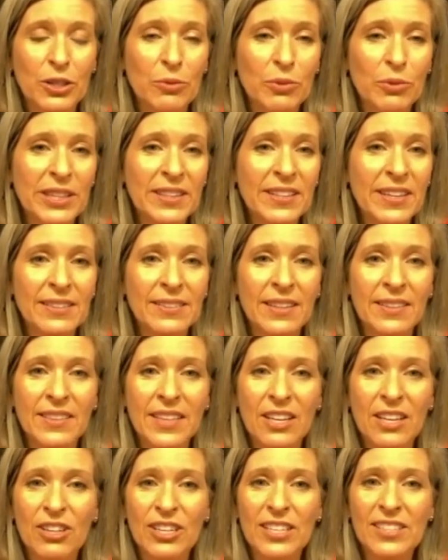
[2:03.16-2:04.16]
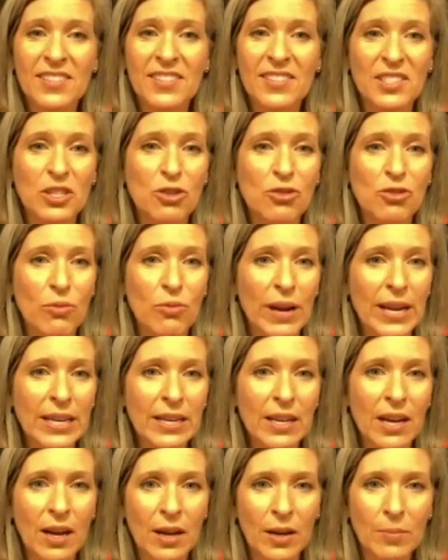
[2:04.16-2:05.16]
would think that there is this great
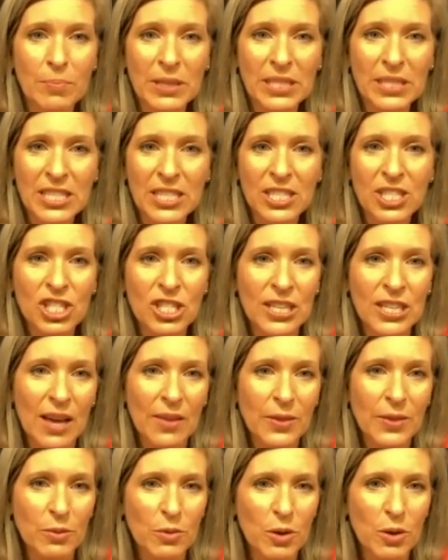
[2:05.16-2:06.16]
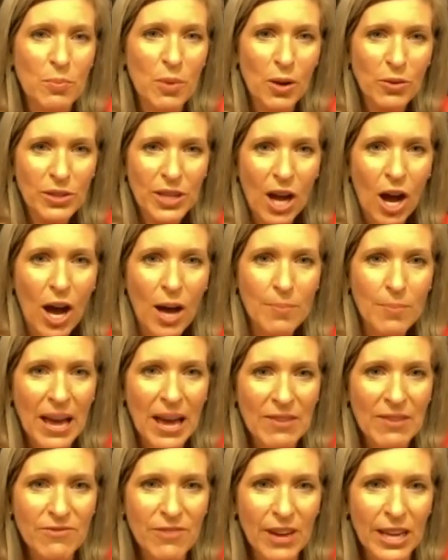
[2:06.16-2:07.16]
competition out there. We're both combat
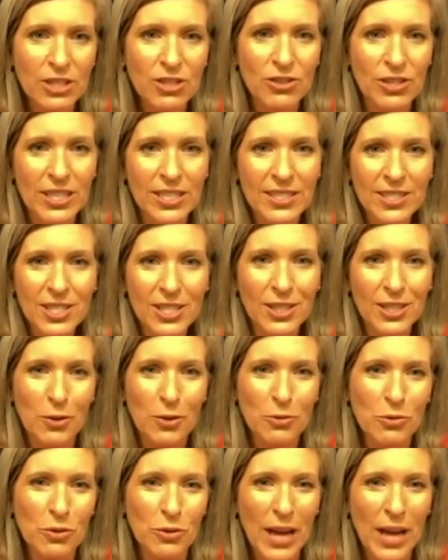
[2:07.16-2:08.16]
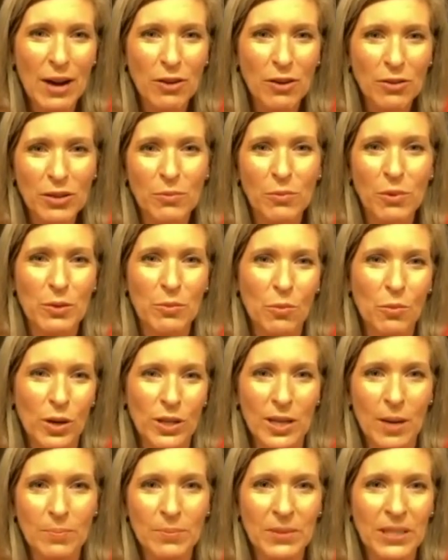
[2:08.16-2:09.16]
veterans, how can we one
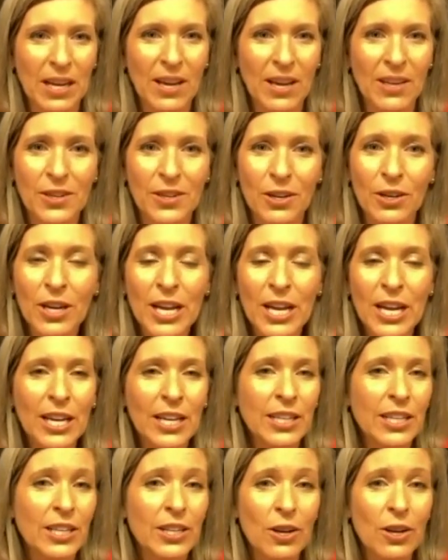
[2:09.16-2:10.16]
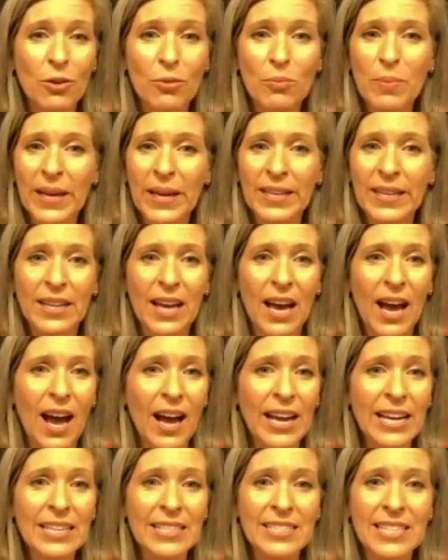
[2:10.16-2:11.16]
up the other, but
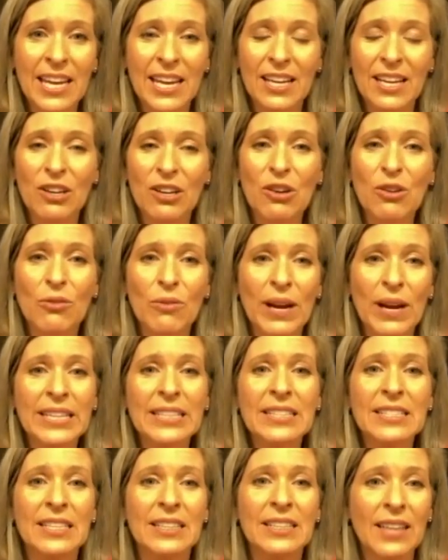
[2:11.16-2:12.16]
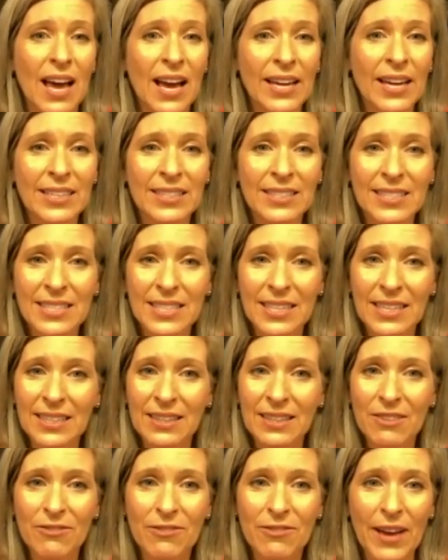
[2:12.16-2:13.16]
I take great delight in
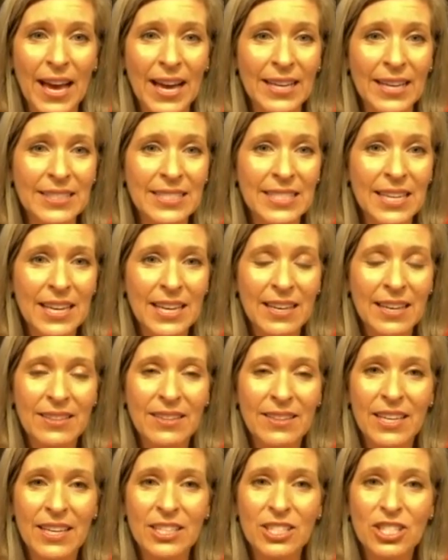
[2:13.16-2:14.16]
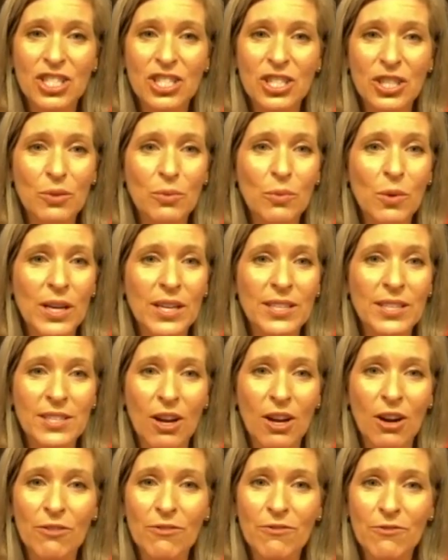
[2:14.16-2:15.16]
the fact that she was
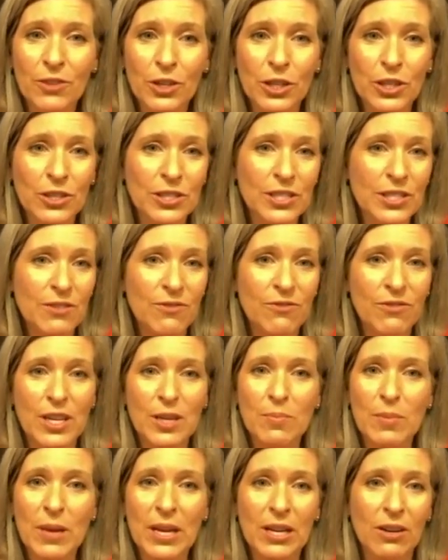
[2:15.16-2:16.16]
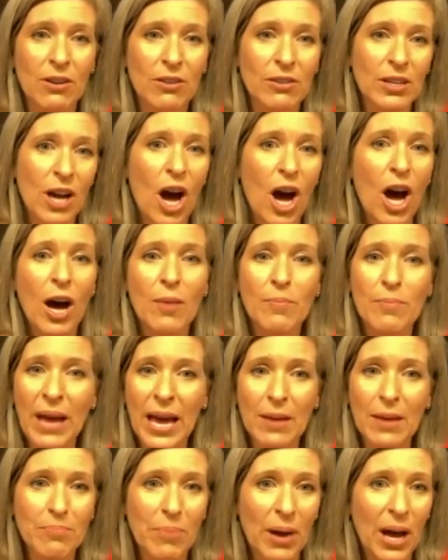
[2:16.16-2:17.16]
our first female
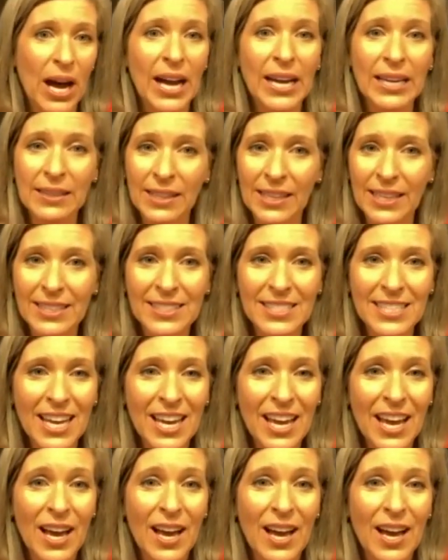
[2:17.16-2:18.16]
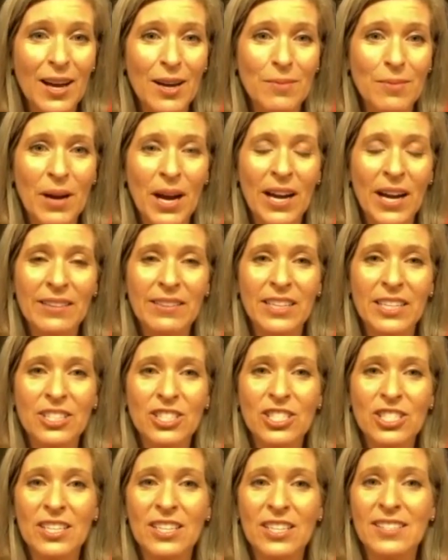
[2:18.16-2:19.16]
combat pilot. I think
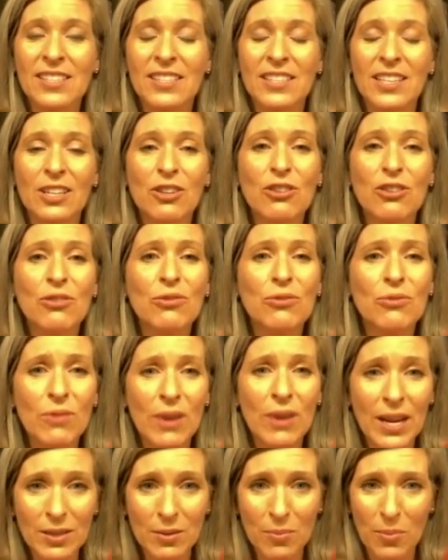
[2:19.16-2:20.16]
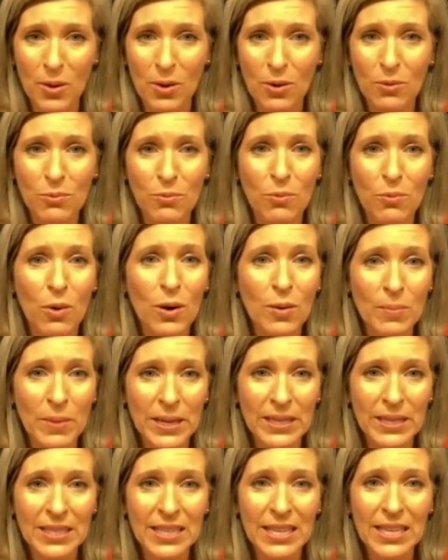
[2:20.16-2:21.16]
she is an incredible
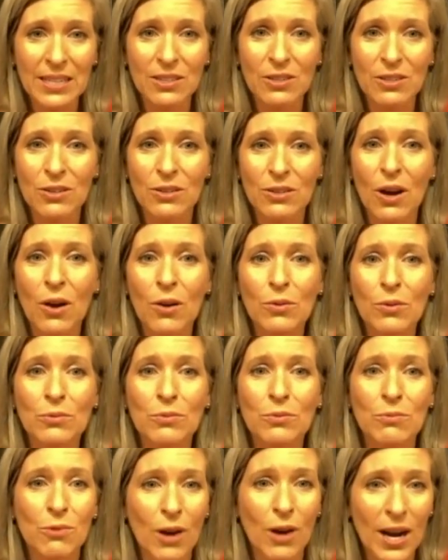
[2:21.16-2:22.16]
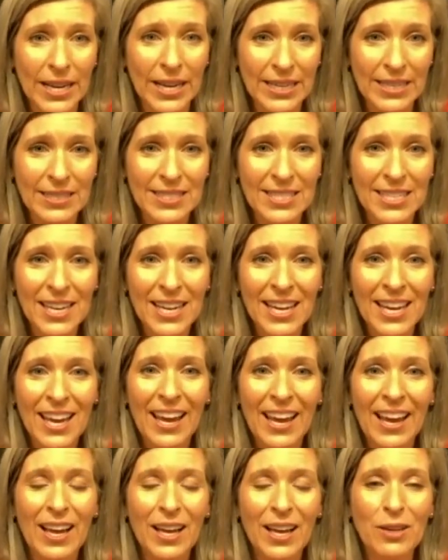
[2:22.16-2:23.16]
woman in her own right.
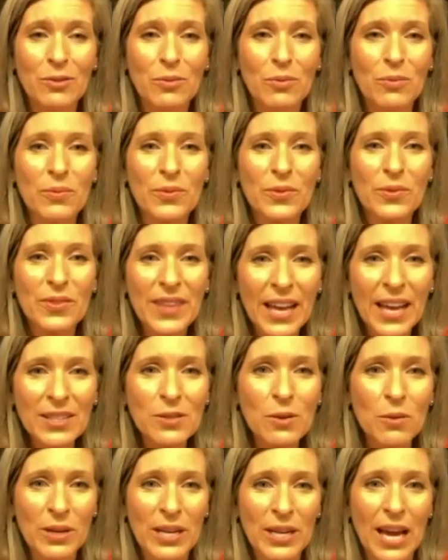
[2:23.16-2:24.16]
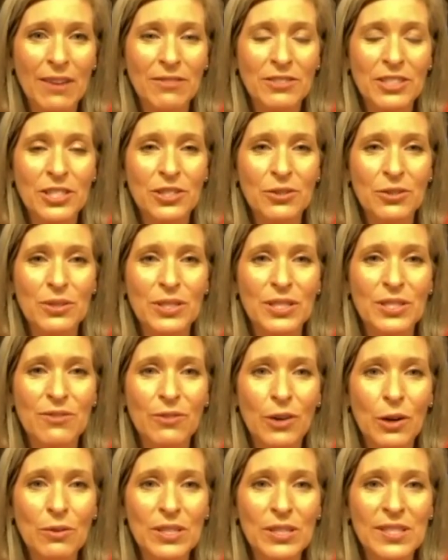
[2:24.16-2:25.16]
And that's what we have to do, is
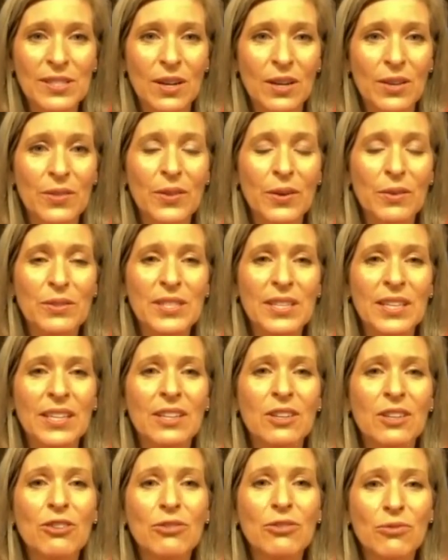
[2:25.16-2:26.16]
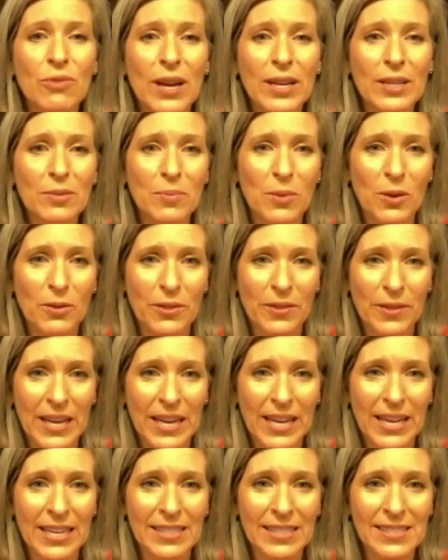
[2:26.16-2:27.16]
focus on those incredible
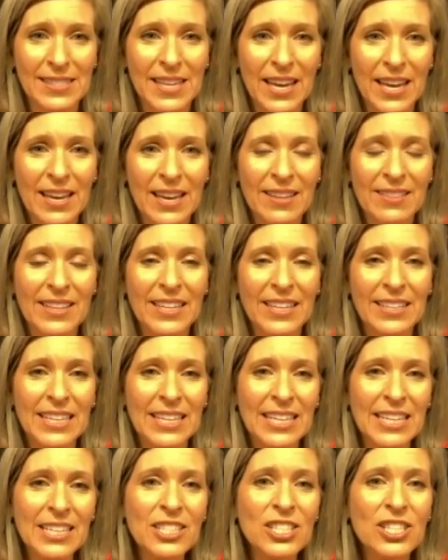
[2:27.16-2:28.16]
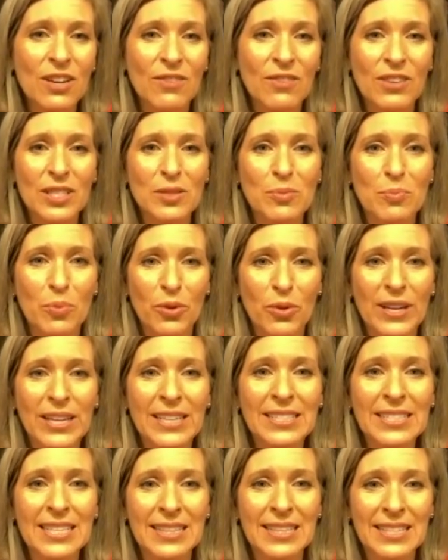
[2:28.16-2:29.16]
things that each of us bring
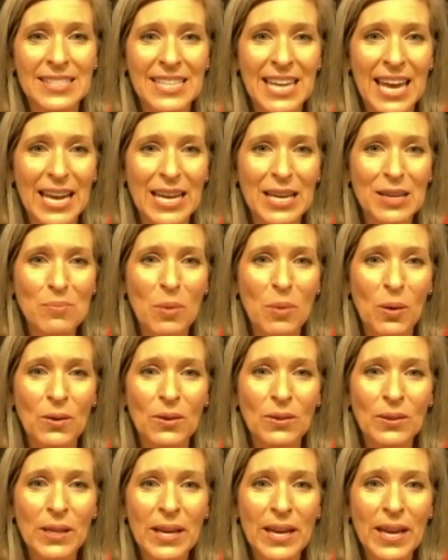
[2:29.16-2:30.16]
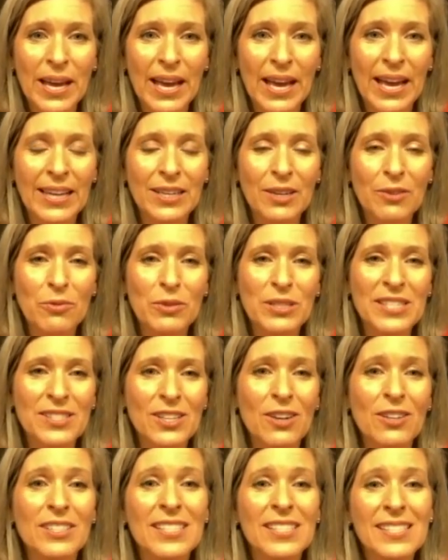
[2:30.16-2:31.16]
to the table. And if we
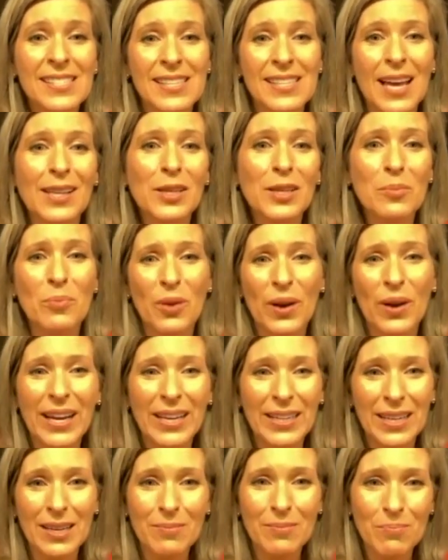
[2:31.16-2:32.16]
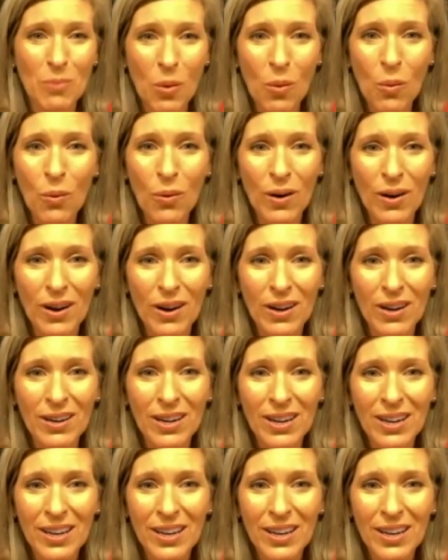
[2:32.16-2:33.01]
start celebrating more,